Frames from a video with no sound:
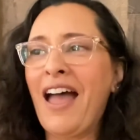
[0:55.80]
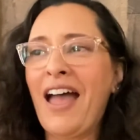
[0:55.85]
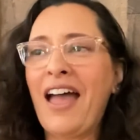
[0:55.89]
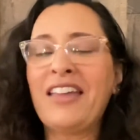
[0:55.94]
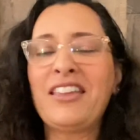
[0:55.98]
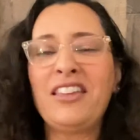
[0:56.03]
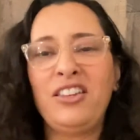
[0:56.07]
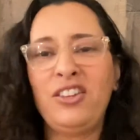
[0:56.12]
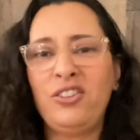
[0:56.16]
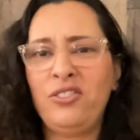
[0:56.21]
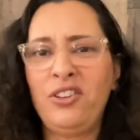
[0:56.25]

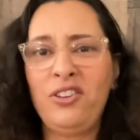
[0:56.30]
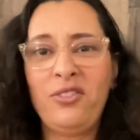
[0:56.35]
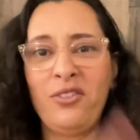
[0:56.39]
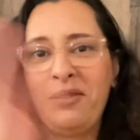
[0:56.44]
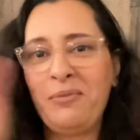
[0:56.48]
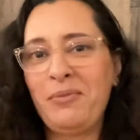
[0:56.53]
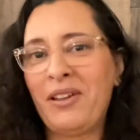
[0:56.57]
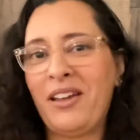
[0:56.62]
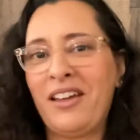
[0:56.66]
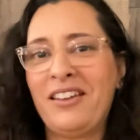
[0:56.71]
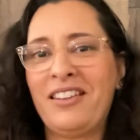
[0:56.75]
You know
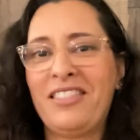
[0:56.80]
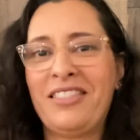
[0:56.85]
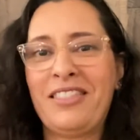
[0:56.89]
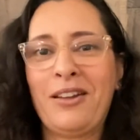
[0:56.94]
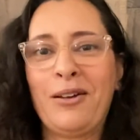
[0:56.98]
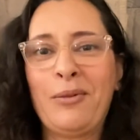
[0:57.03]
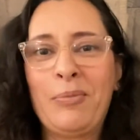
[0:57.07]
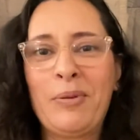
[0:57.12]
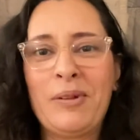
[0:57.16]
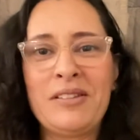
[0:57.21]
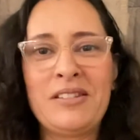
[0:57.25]
I'm not a
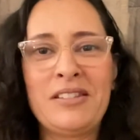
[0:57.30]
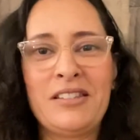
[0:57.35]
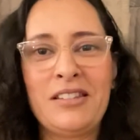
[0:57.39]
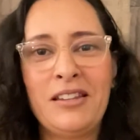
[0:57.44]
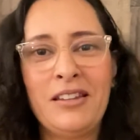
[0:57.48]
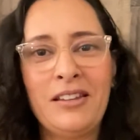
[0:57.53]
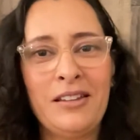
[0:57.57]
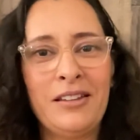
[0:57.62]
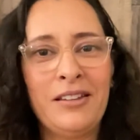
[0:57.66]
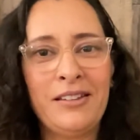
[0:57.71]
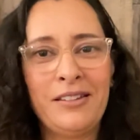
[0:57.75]
therapist,
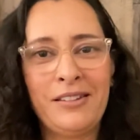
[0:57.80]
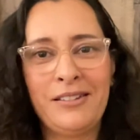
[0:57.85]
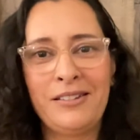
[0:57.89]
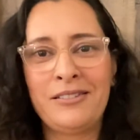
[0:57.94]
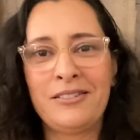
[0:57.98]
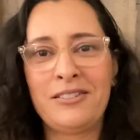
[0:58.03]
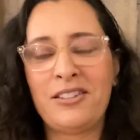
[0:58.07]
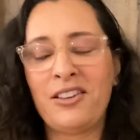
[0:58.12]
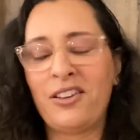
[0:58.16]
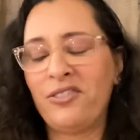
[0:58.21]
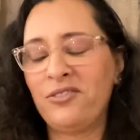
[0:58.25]

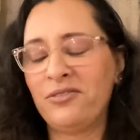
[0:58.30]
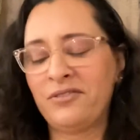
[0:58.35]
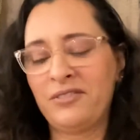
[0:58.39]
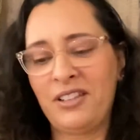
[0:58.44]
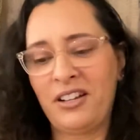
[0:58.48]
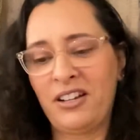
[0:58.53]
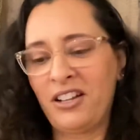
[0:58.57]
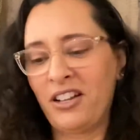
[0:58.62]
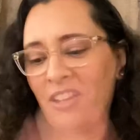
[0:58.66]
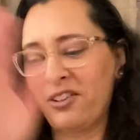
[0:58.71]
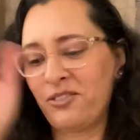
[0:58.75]
so
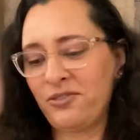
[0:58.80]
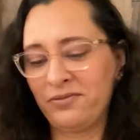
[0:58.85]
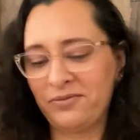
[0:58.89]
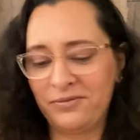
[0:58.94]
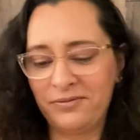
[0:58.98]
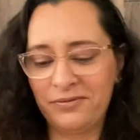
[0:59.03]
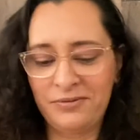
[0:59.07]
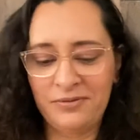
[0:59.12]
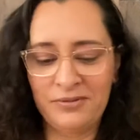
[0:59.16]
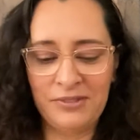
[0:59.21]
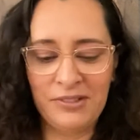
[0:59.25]
there you go.
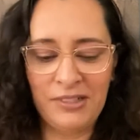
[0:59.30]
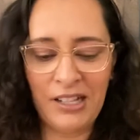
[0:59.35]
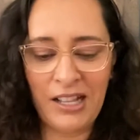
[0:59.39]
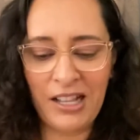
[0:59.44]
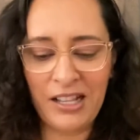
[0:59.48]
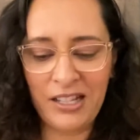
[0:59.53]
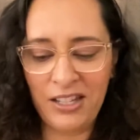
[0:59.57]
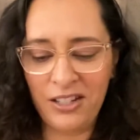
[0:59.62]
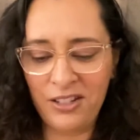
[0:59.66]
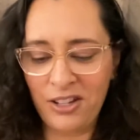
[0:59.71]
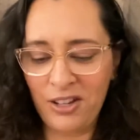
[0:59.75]

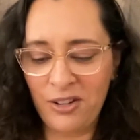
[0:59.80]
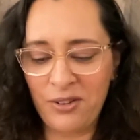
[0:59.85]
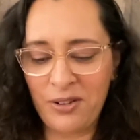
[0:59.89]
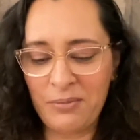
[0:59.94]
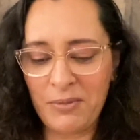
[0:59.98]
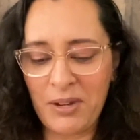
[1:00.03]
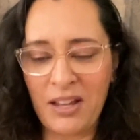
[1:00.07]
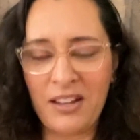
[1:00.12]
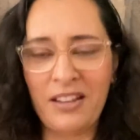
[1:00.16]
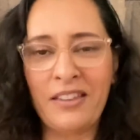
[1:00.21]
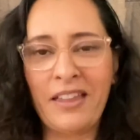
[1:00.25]
And you know I'm
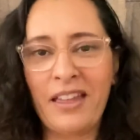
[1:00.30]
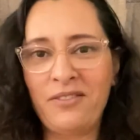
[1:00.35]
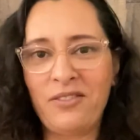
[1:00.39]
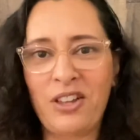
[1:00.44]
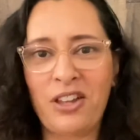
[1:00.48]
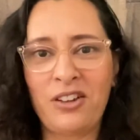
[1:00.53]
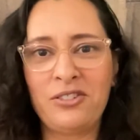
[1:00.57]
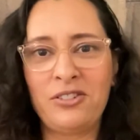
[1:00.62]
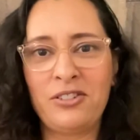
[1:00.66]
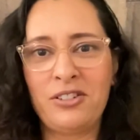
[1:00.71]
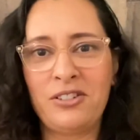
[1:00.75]
not a life
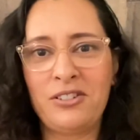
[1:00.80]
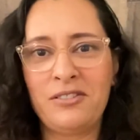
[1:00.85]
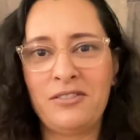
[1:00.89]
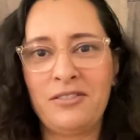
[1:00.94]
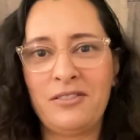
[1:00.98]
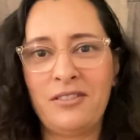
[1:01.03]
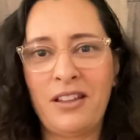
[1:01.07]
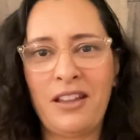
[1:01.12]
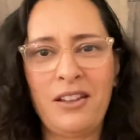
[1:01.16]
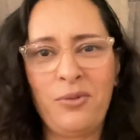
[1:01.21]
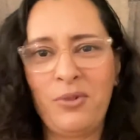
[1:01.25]
coach.
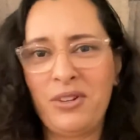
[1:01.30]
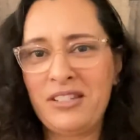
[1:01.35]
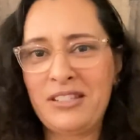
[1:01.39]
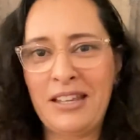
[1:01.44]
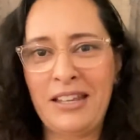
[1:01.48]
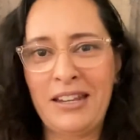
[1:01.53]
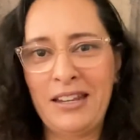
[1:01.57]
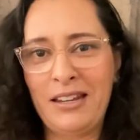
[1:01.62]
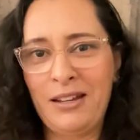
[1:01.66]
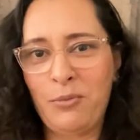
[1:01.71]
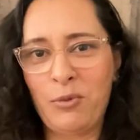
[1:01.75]
I don't want to say
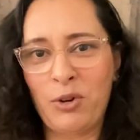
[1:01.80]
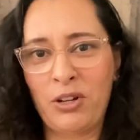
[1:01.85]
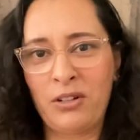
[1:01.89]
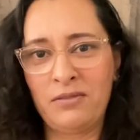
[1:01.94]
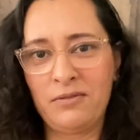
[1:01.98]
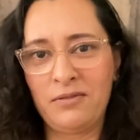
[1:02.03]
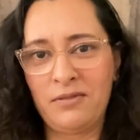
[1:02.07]
it anymore.